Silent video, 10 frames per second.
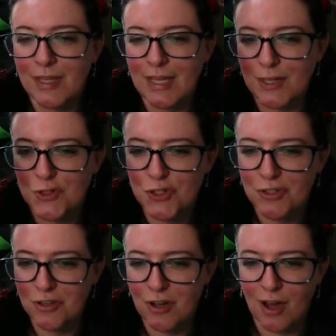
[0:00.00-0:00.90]
each
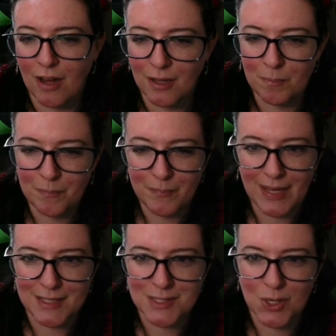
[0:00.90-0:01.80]
column,
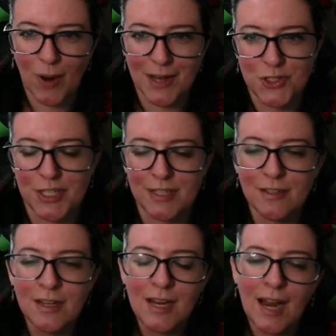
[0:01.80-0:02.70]
it's a
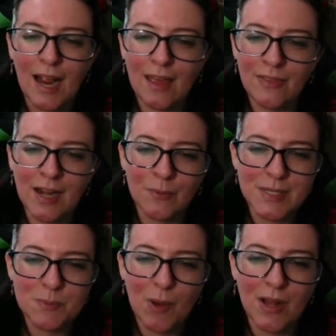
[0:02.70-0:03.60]
question, and their
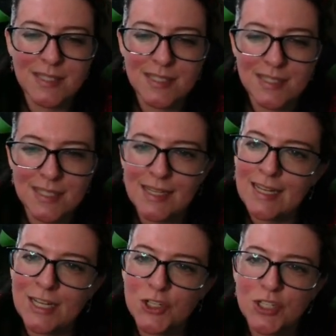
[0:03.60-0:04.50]
responses to
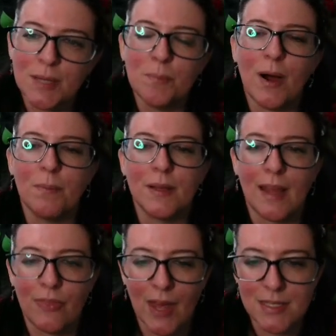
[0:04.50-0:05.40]
each can
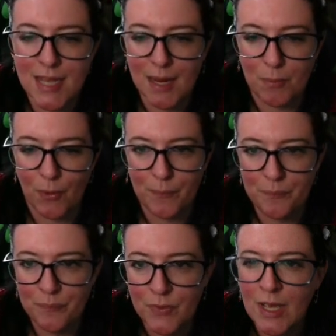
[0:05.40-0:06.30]
populate that table.
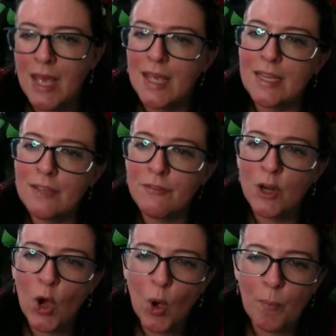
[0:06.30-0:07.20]
Even
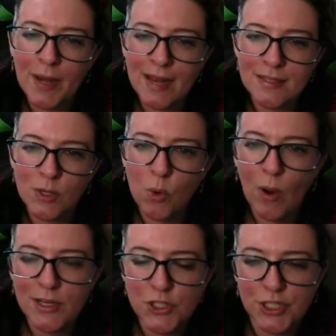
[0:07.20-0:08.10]
open-ended
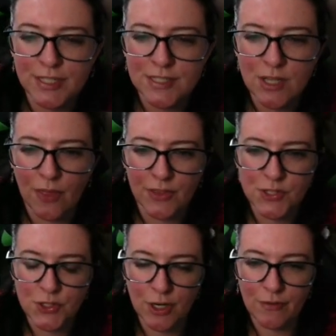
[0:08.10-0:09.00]
questions on the
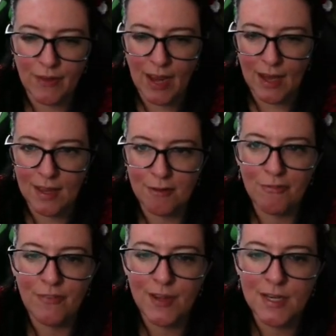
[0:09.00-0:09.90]
survey can
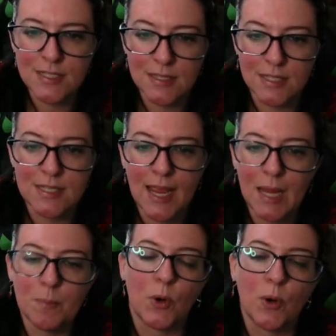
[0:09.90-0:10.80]
fit into the
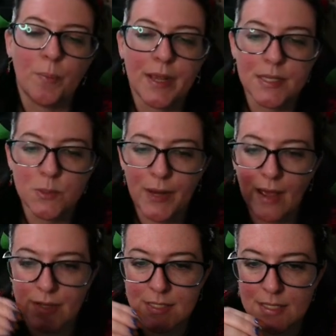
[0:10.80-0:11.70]
table because we
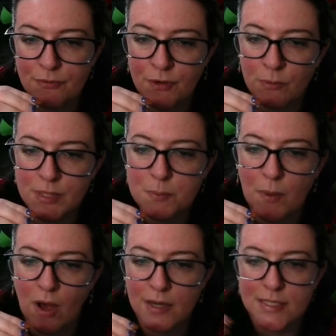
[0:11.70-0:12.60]
have a different
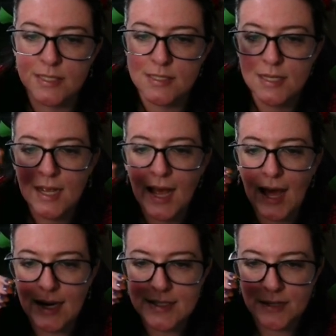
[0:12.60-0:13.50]
respondent
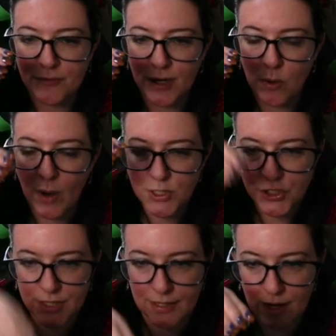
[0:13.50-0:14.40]
and a different
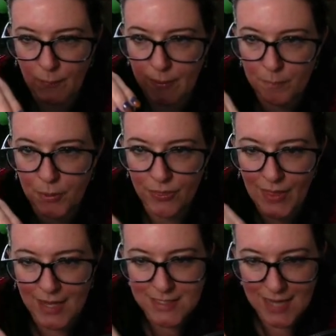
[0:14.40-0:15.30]
question, and we would put
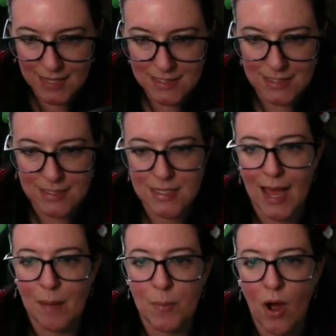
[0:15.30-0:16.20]
that text into
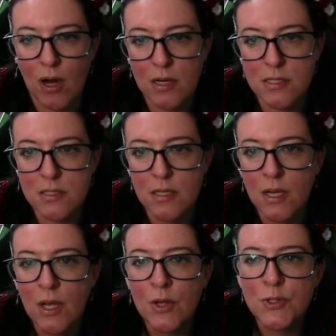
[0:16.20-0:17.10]
that box.
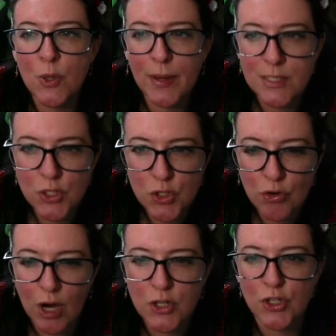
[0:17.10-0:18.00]
So it's a
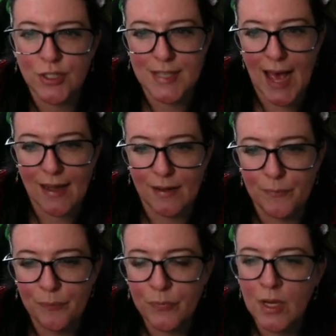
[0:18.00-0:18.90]
structured data.
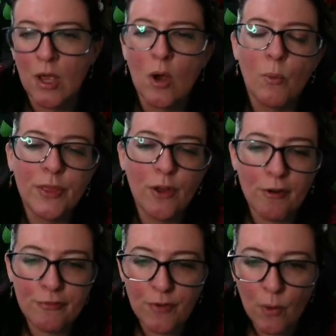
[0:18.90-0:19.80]
With our
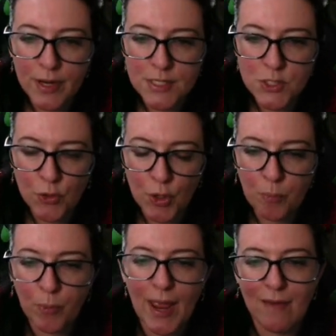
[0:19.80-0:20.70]
focus
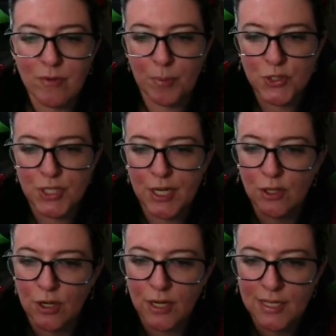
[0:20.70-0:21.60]
group, we have a
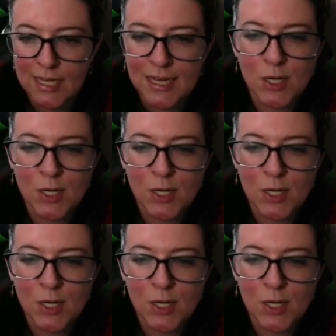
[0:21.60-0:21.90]
particular key